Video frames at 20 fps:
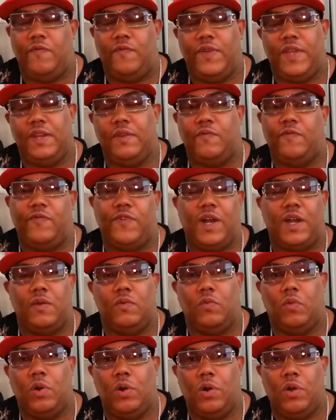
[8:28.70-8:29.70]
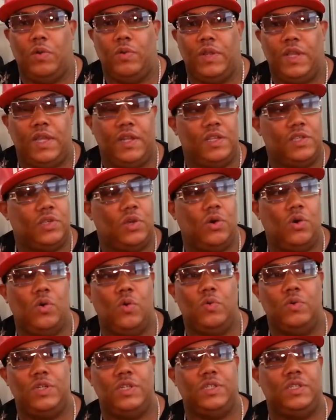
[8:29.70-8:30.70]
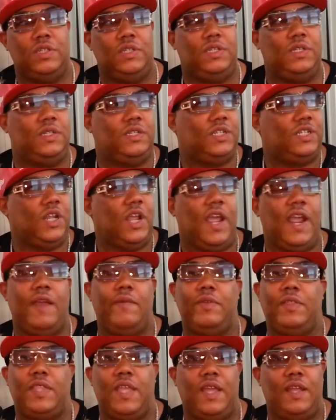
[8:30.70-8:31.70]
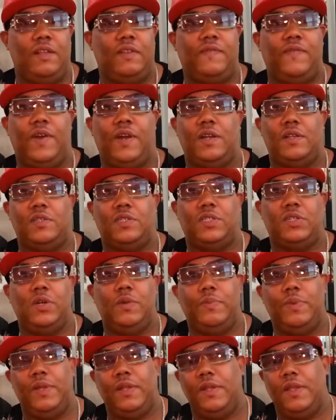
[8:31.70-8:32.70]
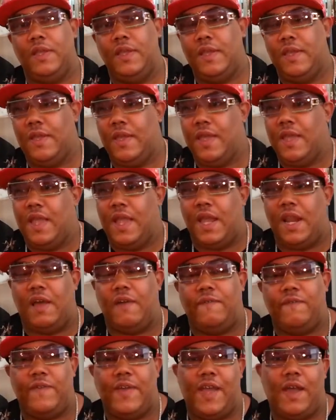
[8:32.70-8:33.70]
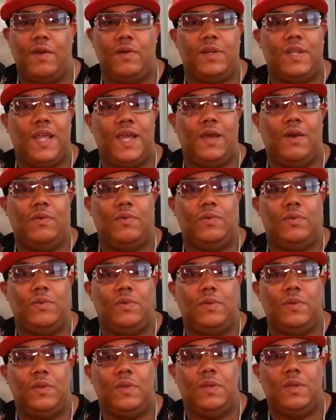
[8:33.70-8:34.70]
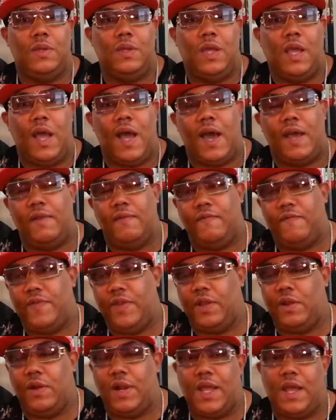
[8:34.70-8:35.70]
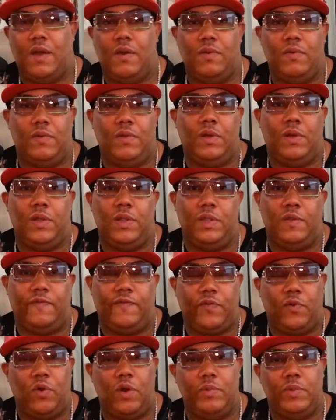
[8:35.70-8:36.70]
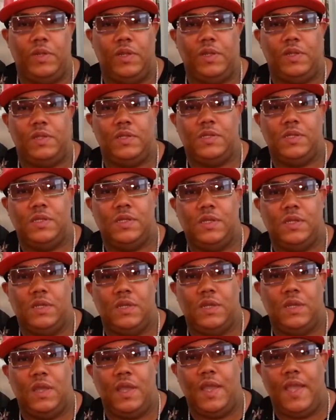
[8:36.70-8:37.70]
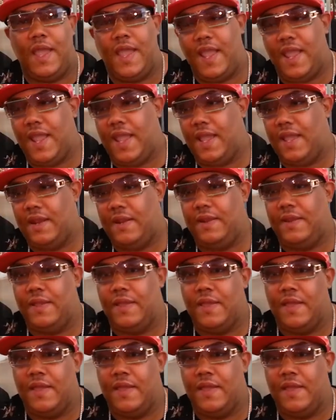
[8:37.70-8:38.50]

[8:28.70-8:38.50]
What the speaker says: in the fucking world, nigga. This whole everything is fucking stupid, and I found out, I done figured out the formulas and